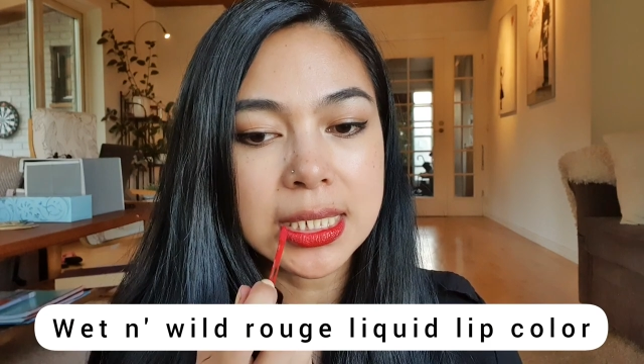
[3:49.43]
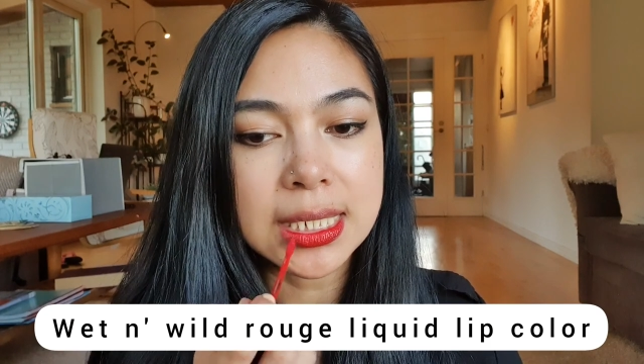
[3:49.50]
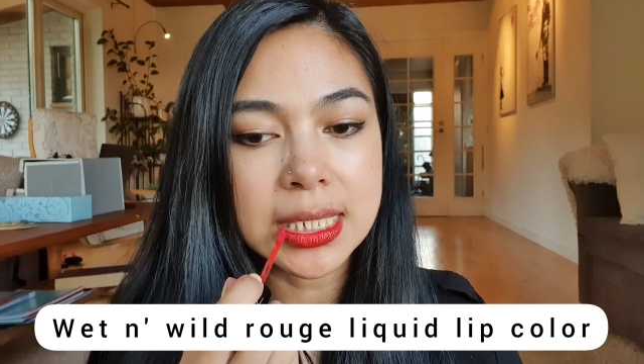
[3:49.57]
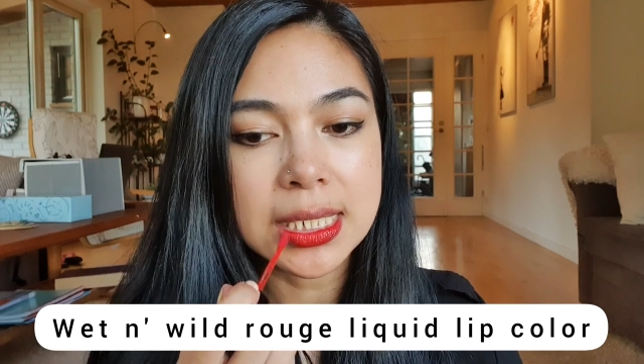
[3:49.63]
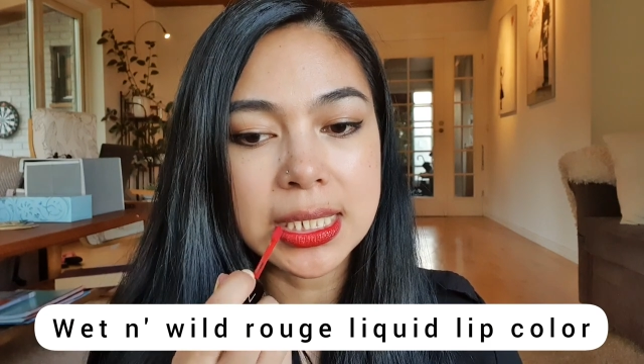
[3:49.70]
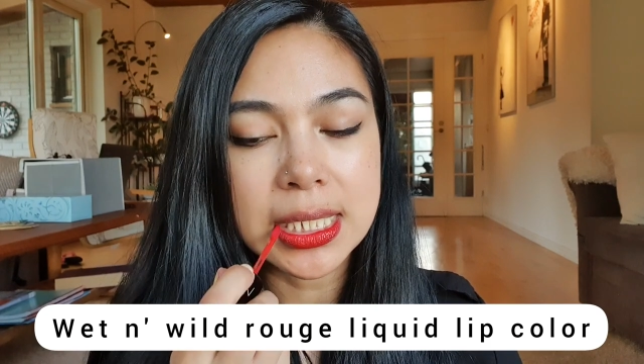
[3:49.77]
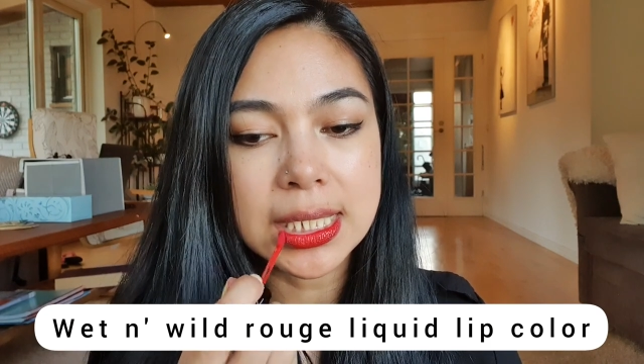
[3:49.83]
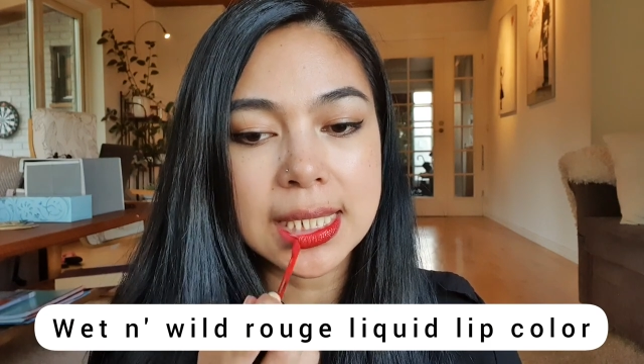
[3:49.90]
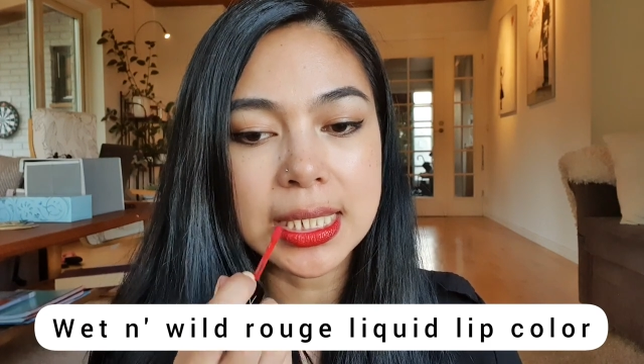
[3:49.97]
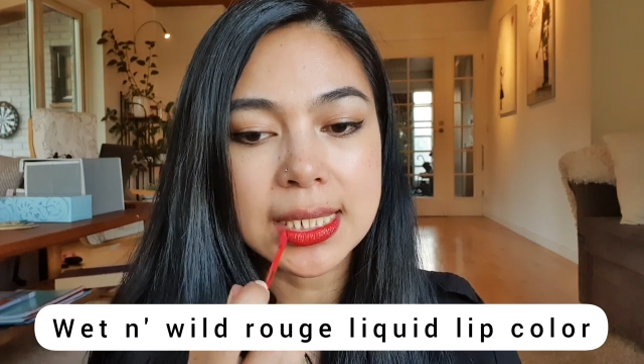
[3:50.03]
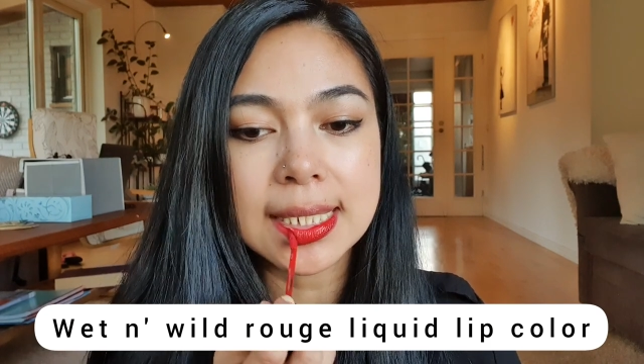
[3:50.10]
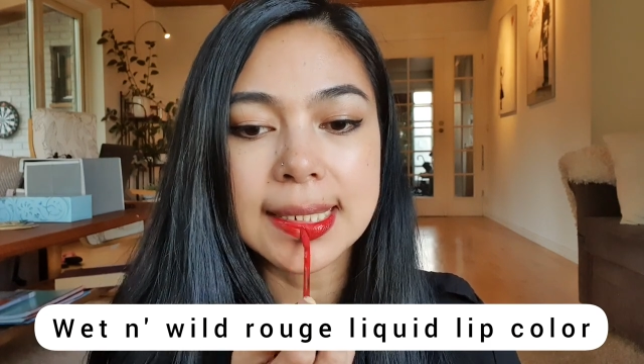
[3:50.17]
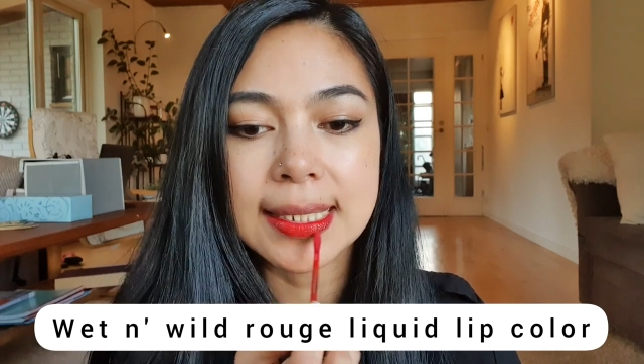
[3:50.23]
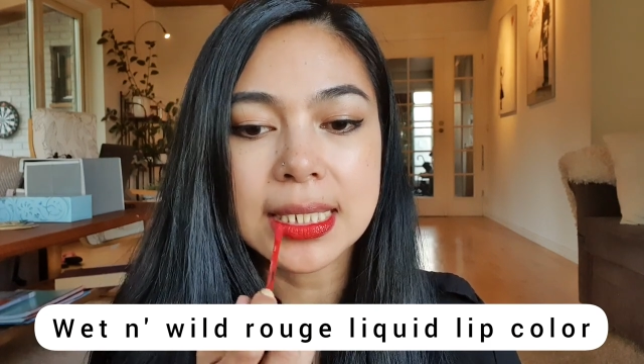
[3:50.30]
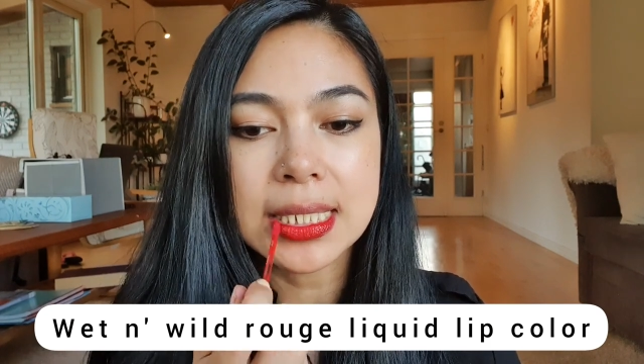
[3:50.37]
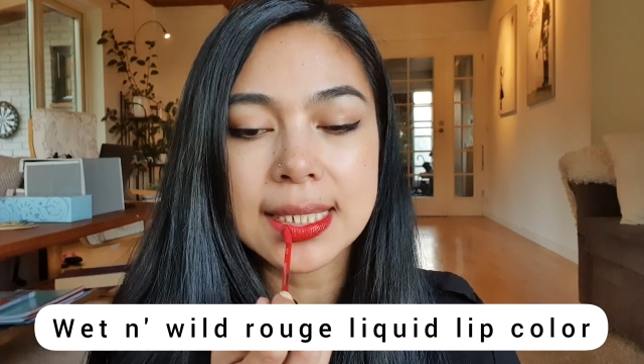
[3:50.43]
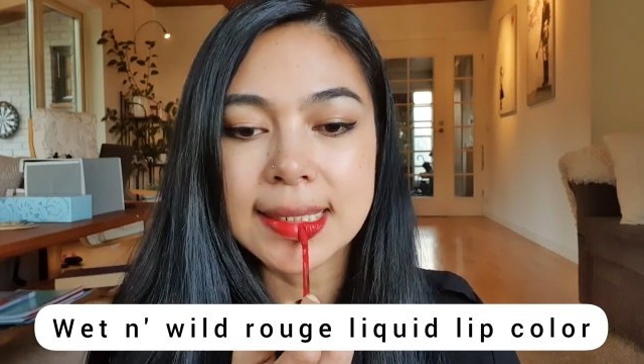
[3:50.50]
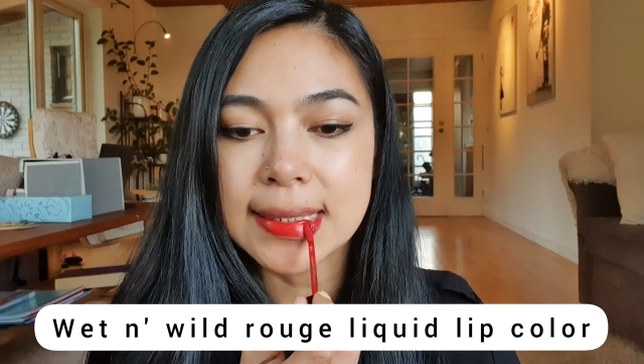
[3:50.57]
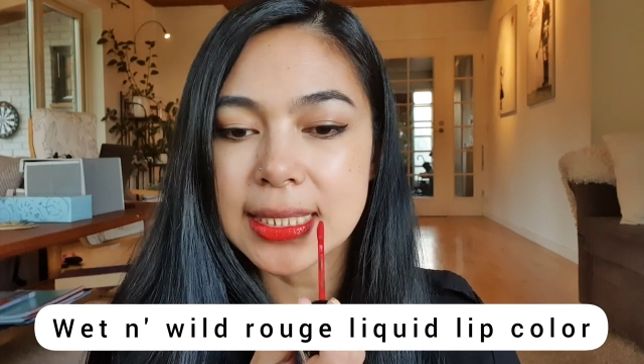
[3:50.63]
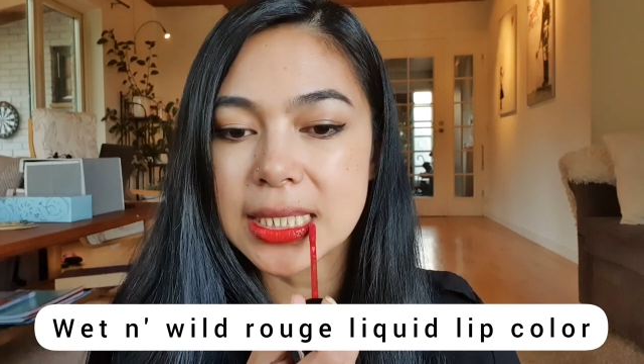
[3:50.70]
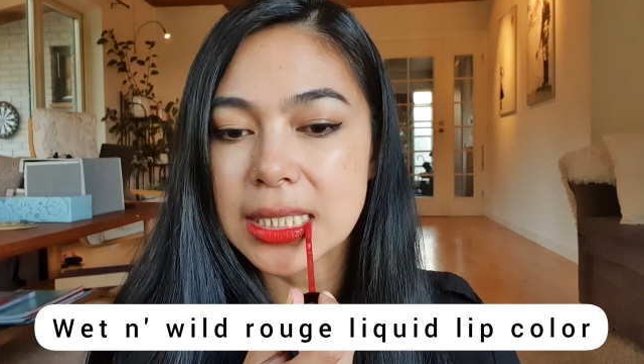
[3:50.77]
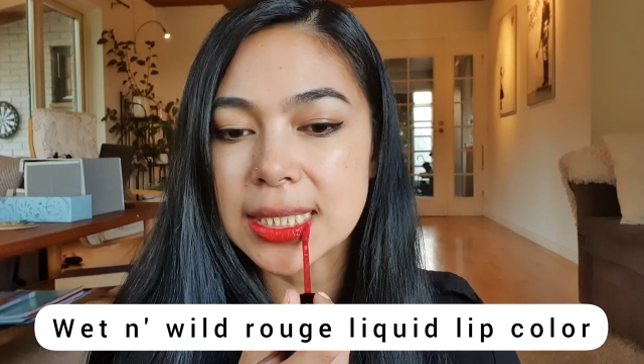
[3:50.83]
you eat
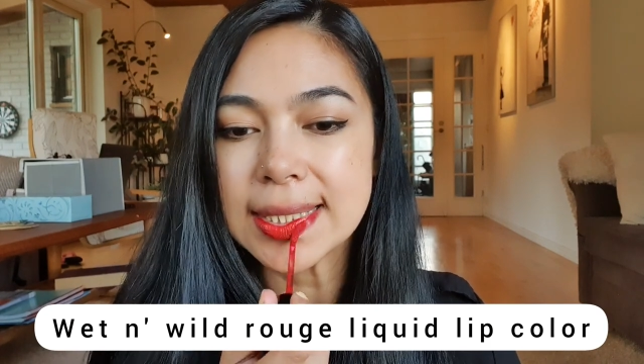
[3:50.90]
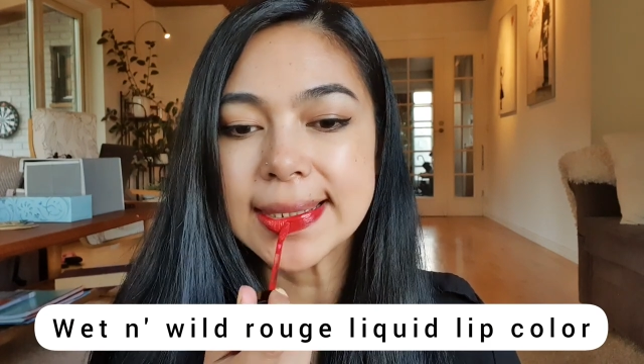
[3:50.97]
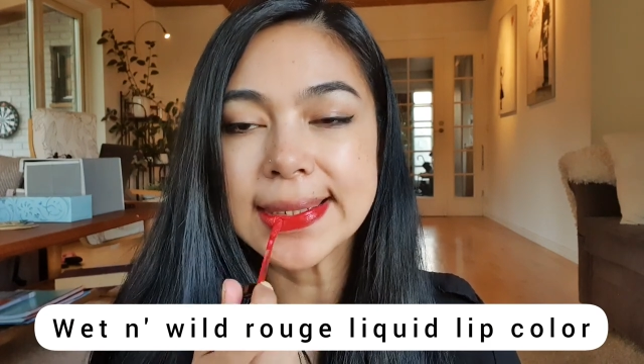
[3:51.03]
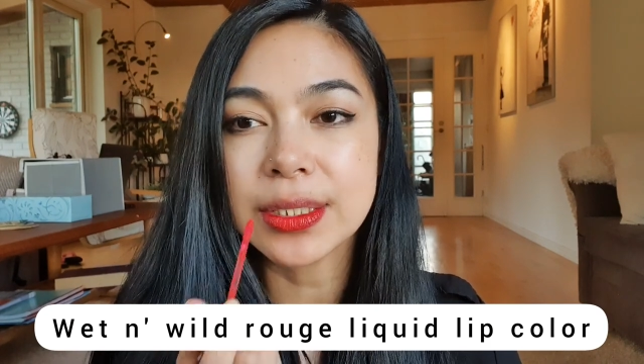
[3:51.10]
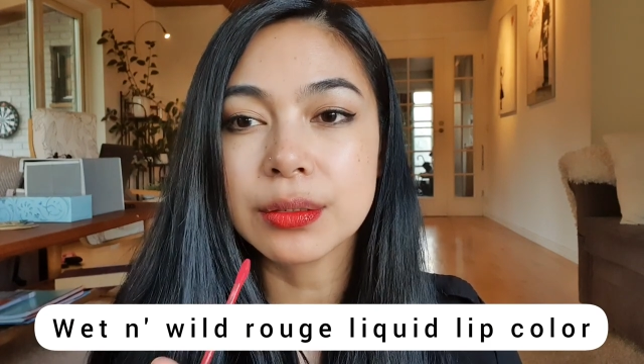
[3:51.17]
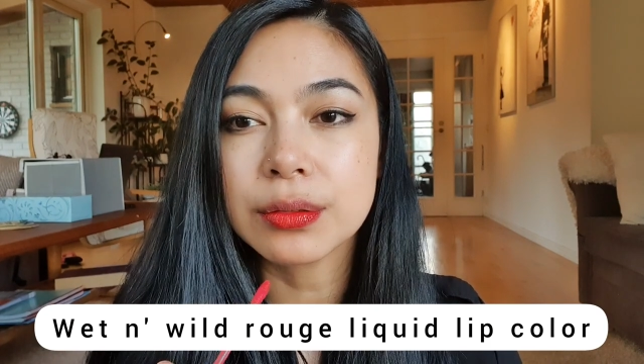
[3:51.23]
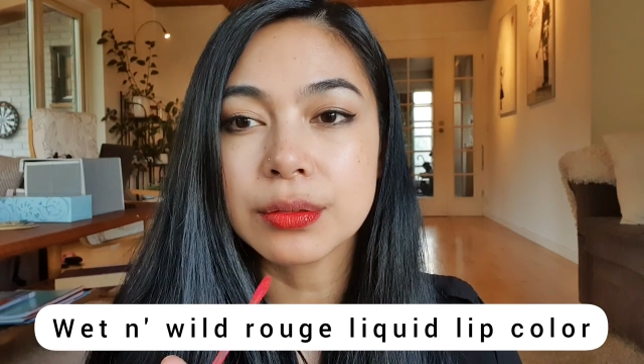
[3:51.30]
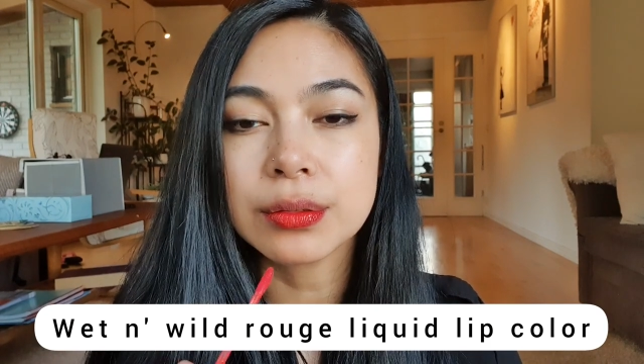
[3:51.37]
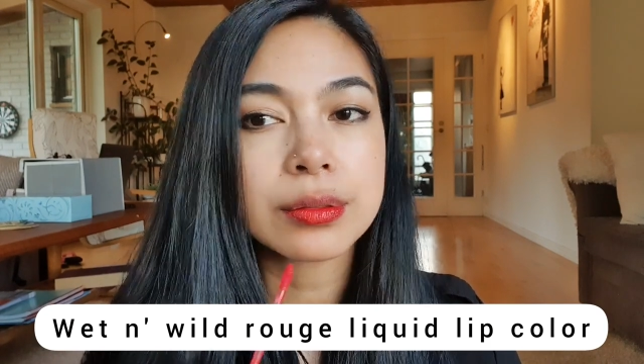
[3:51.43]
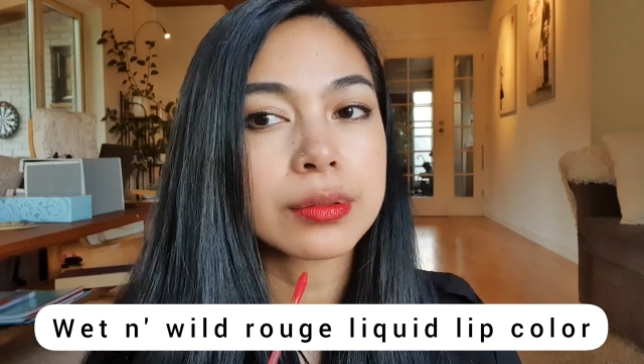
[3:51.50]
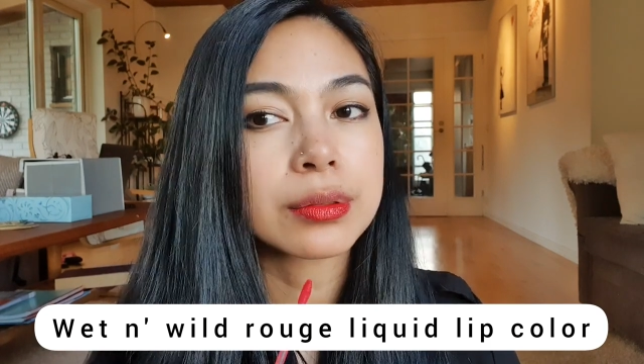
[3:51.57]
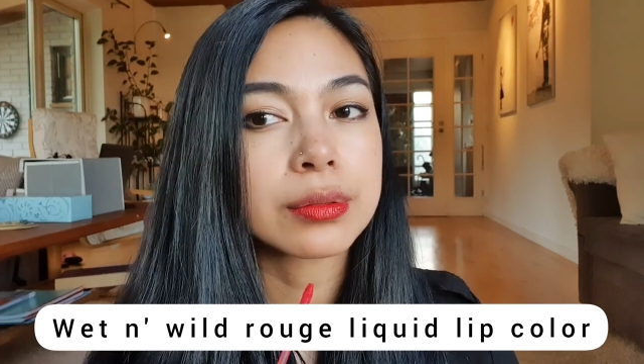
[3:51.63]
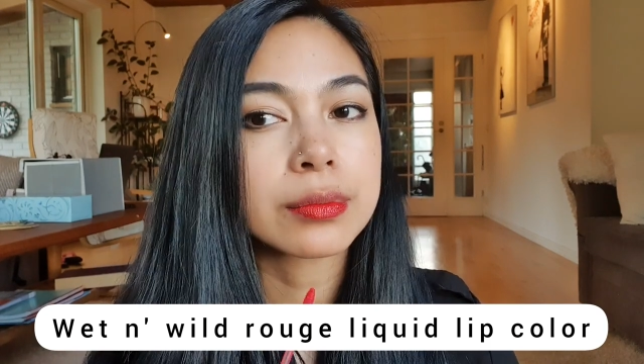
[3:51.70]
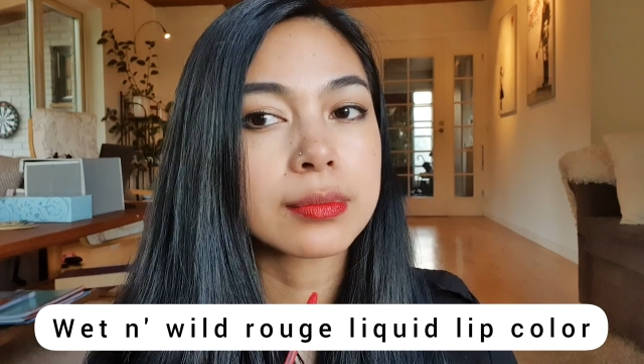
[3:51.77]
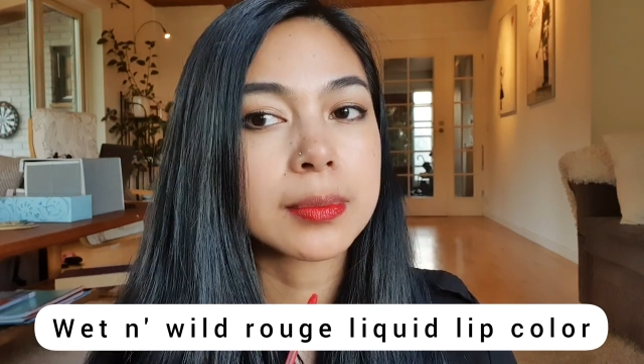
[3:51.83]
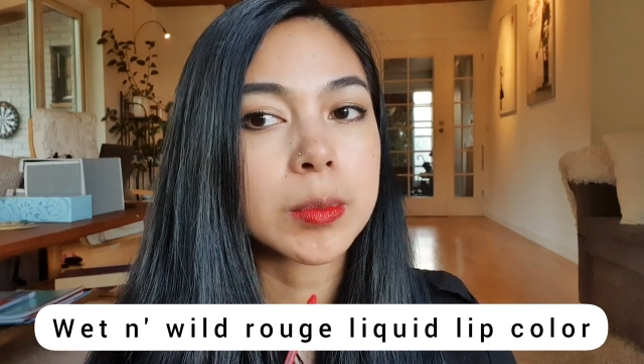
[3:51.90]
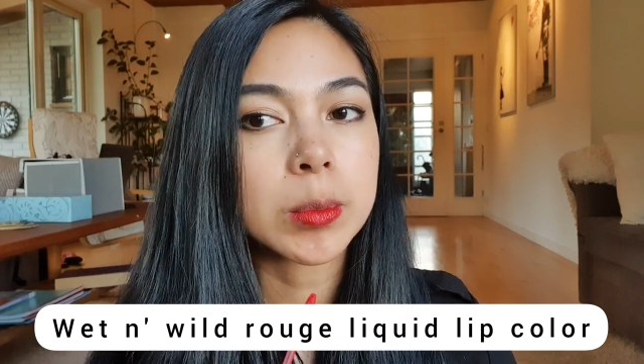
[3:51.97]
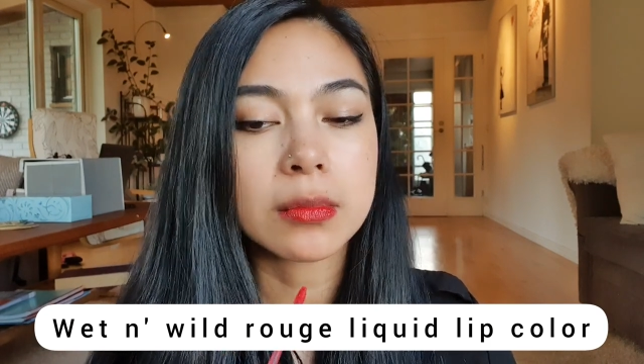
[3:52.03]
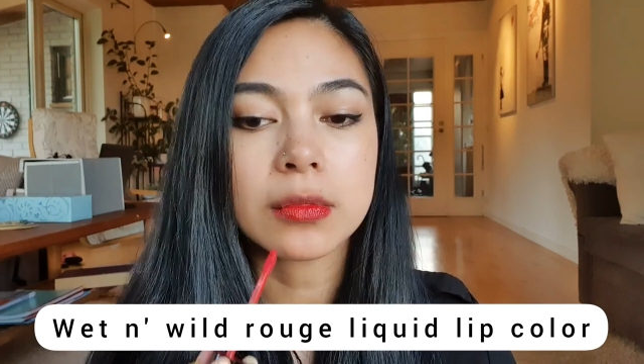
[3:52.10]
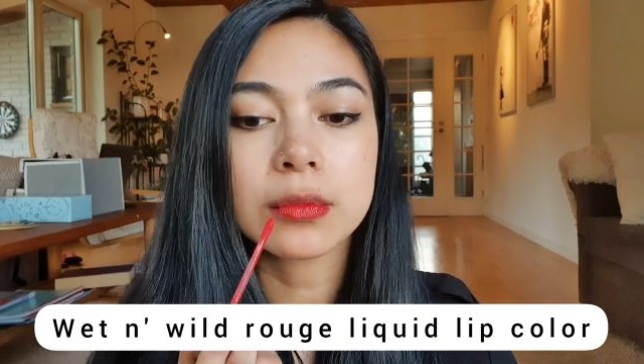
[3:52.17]
something oily or